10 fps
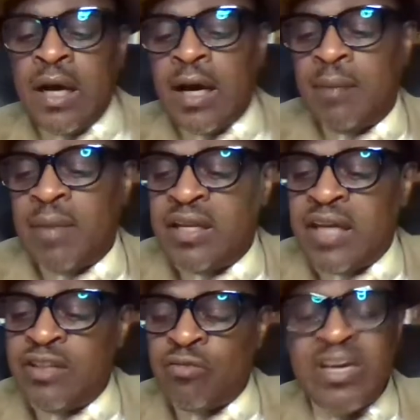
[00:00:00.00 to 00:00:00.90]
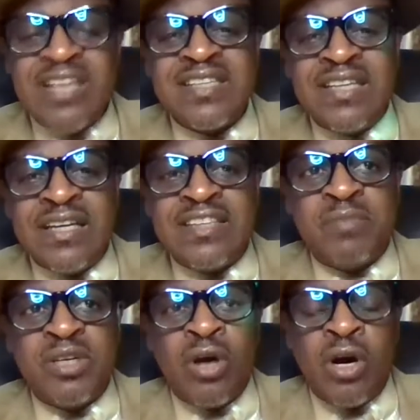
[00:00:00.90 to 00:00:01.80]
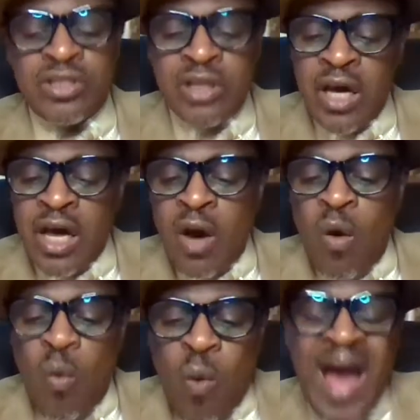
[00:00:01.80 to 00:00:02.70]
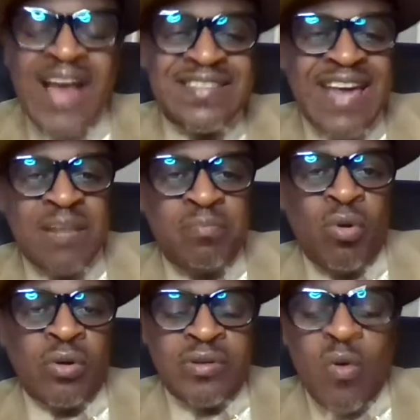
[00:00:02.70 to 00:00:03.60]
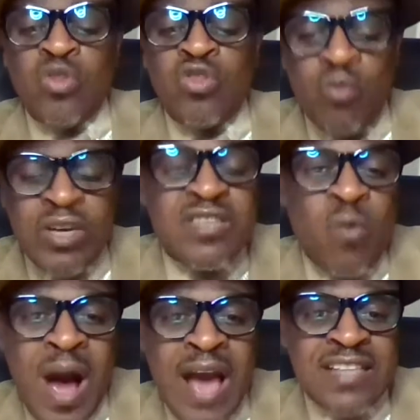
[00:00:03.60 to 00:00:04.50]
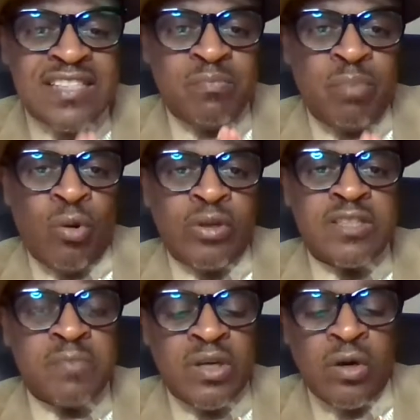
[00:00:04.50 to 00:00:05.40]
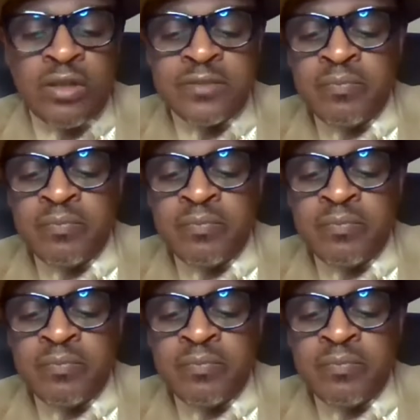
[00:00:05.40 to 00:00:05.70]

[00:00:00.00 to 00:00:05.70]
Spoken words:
And the reason is because, why is that important? The reason why it's important is because